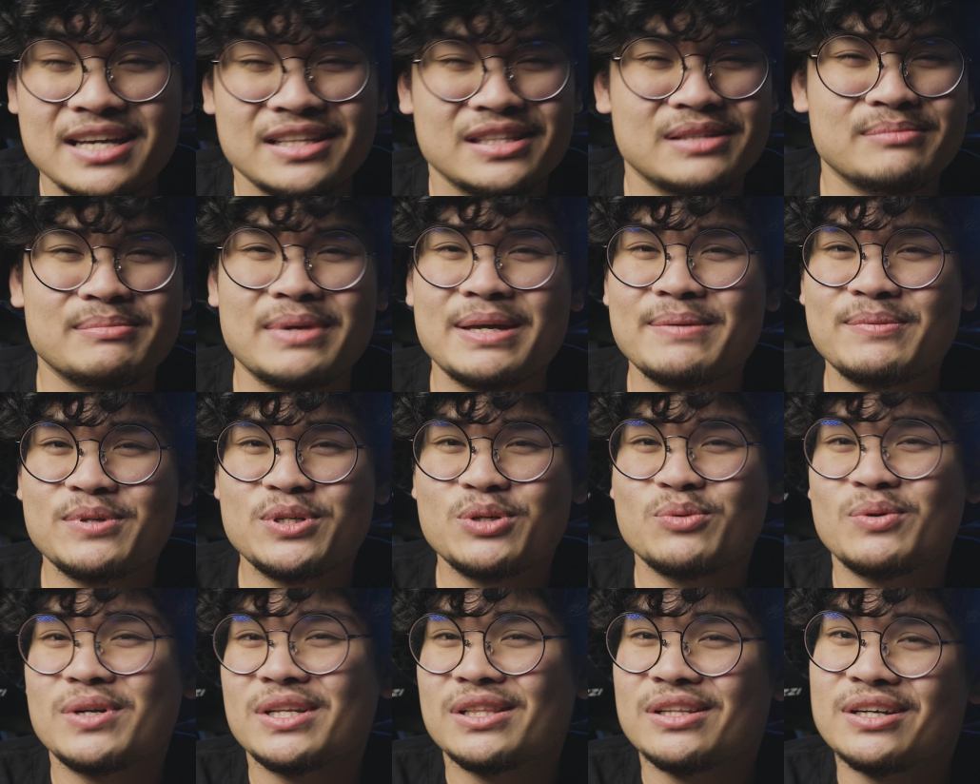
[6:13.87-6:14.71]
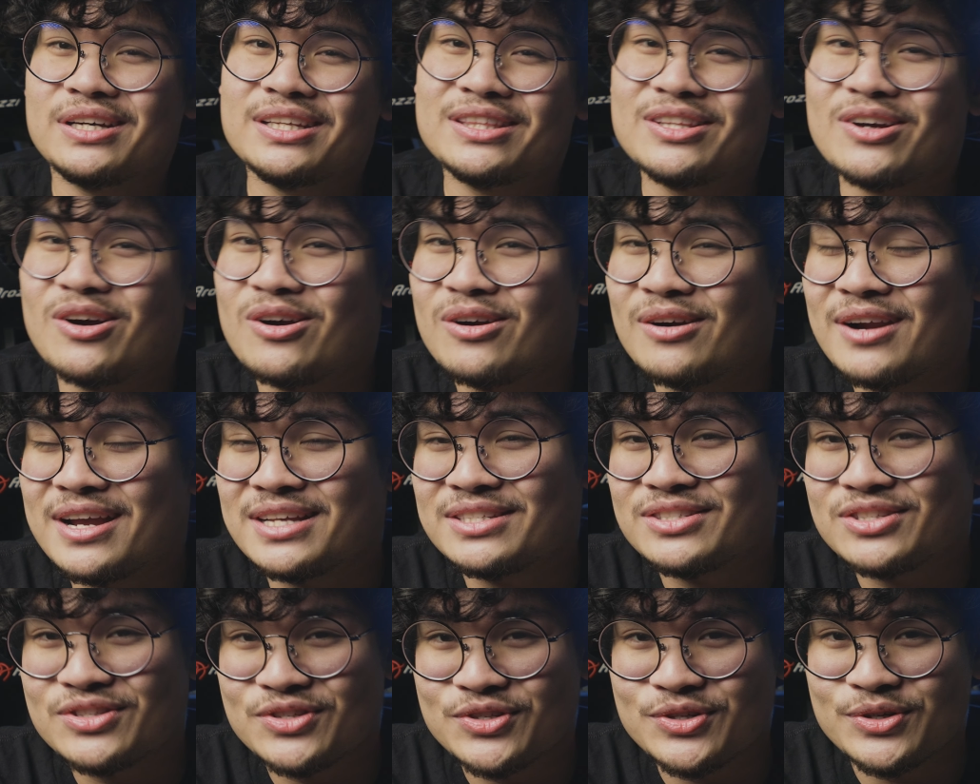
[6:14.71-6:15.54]
then maybe you want to look at the
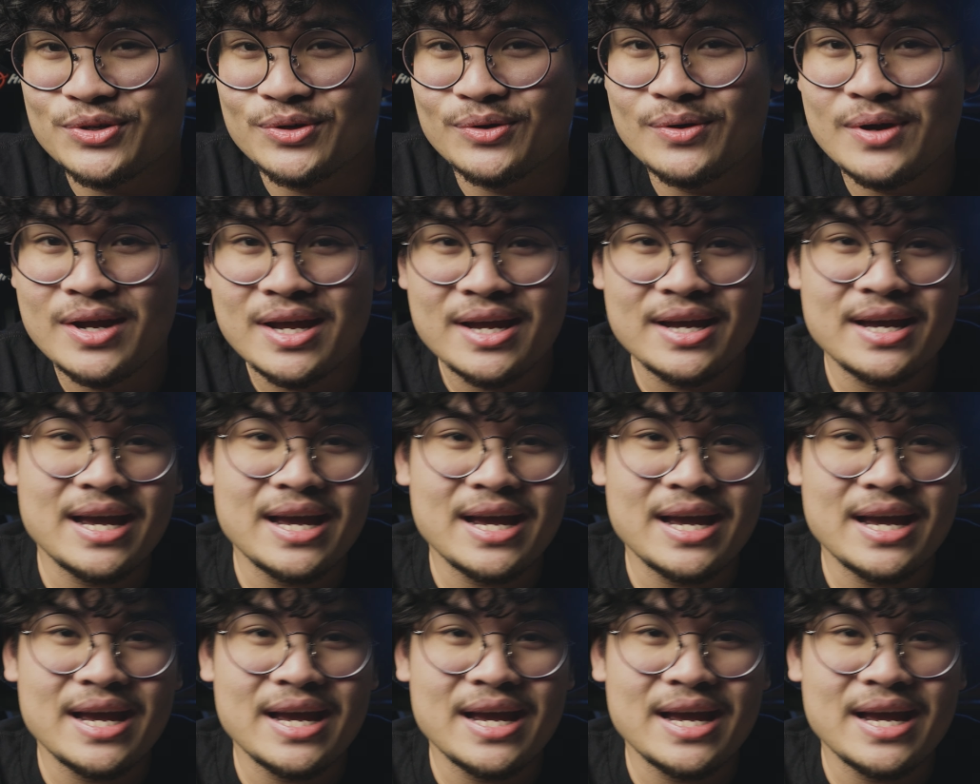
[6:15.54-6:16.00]
RS2.